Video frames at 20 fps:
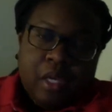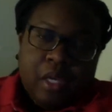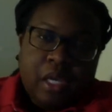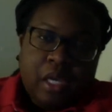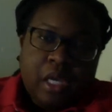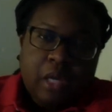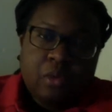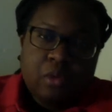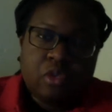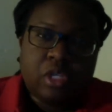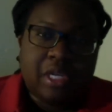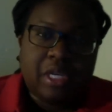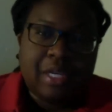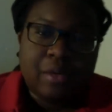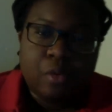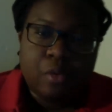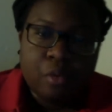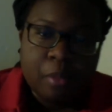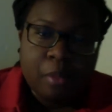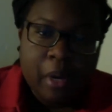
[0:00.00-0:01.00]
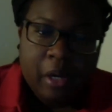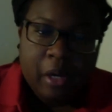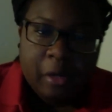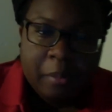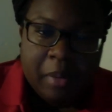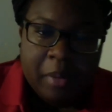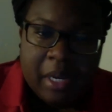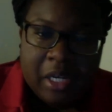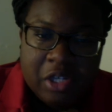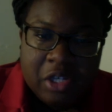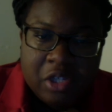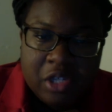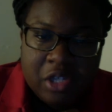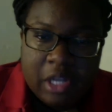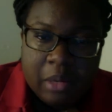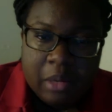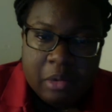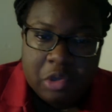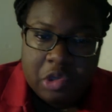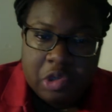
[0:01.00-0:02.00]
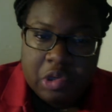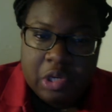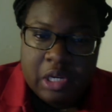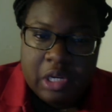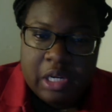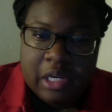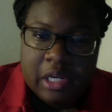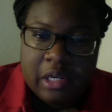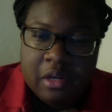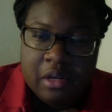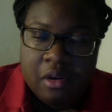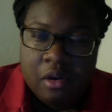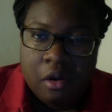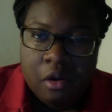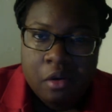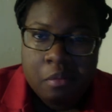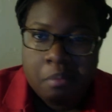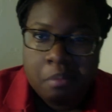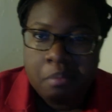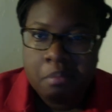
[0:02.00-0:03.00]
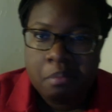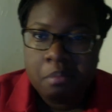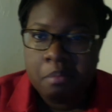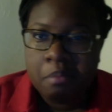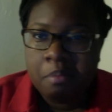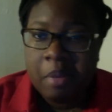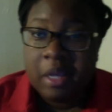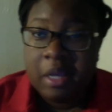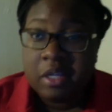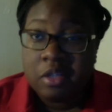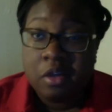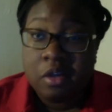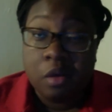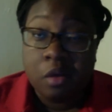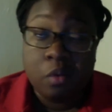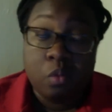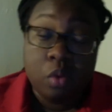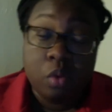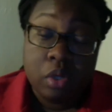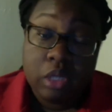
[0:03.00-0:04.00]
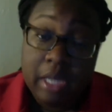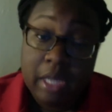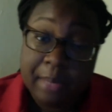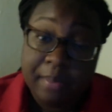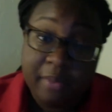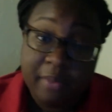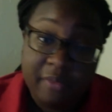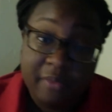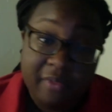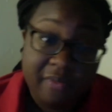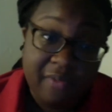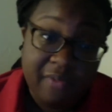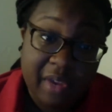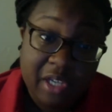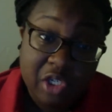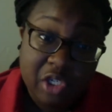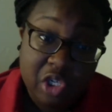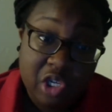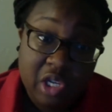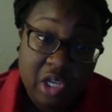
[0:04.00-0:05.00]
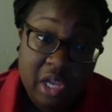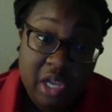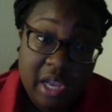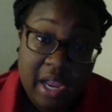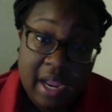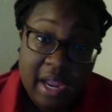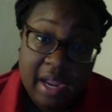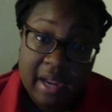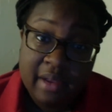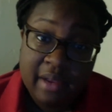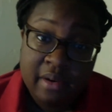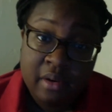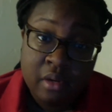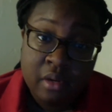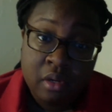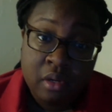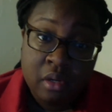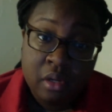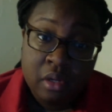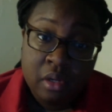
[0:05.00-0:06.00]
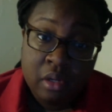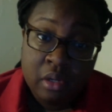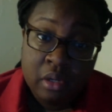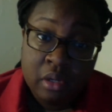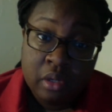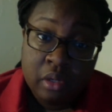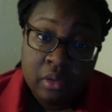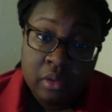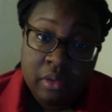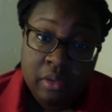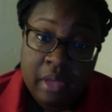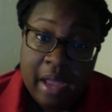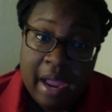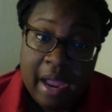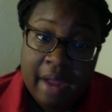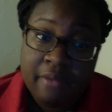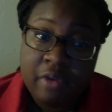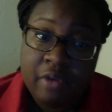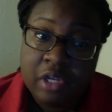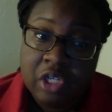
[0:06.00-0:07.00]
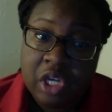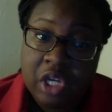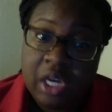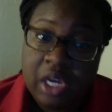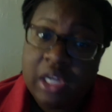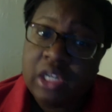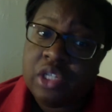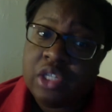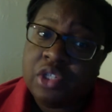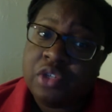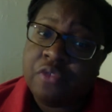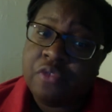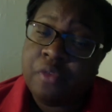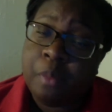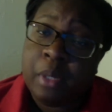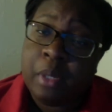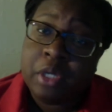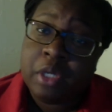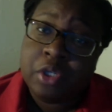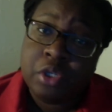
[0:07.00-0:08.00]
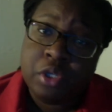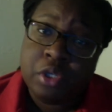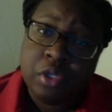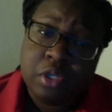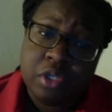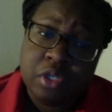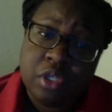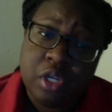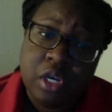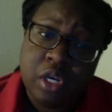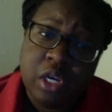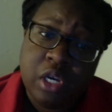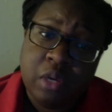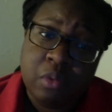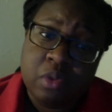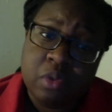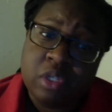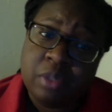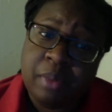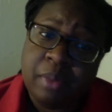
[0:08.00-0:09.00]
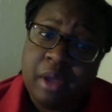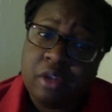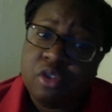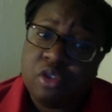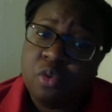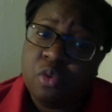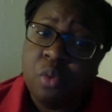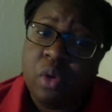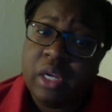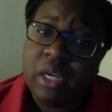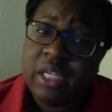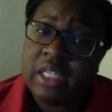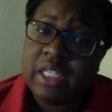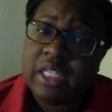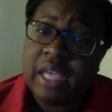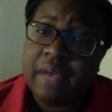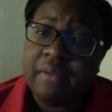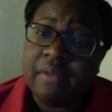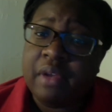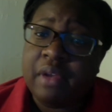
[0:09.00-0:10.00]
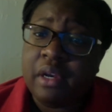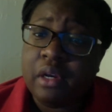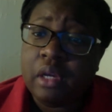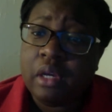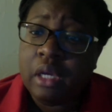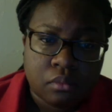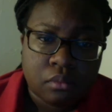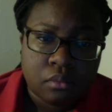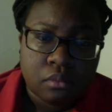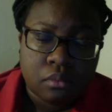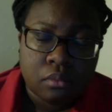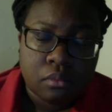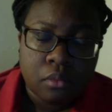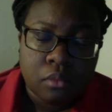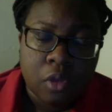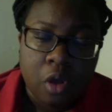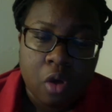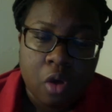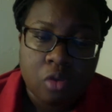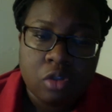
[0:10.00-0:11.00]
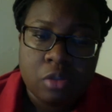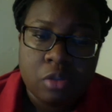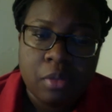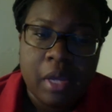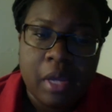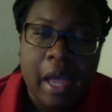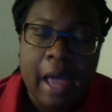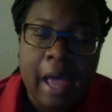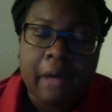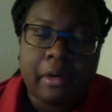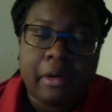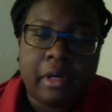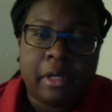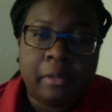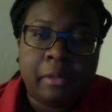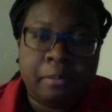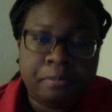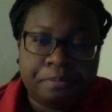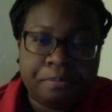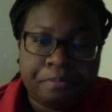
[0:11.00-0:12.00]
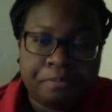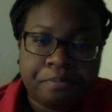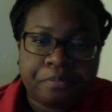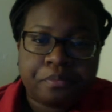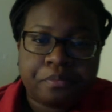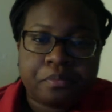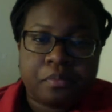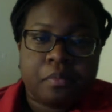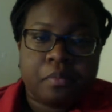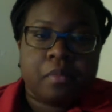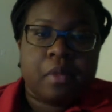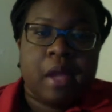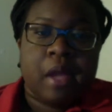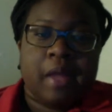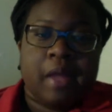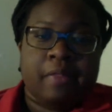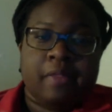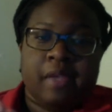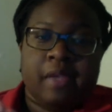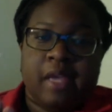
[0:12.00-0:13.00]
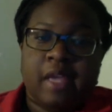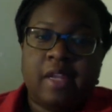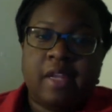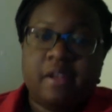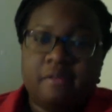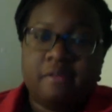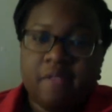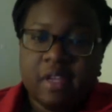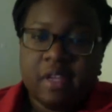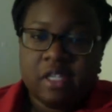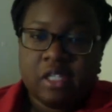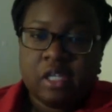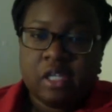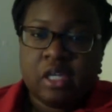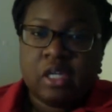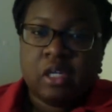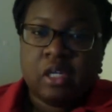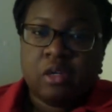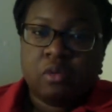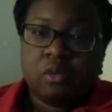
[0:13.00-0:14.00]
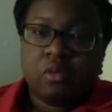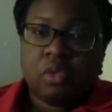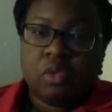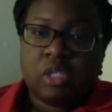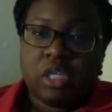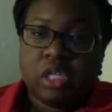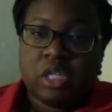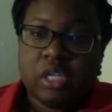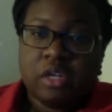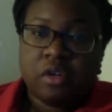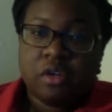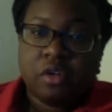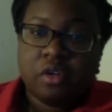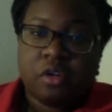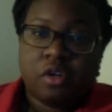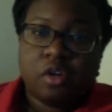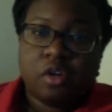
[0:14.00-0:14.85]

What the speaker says: it was the equal amount of patients that were treated based on what type of infection they had. The average age of a patient in the study was about 27. The ultimate outcome at the end of this was a clinical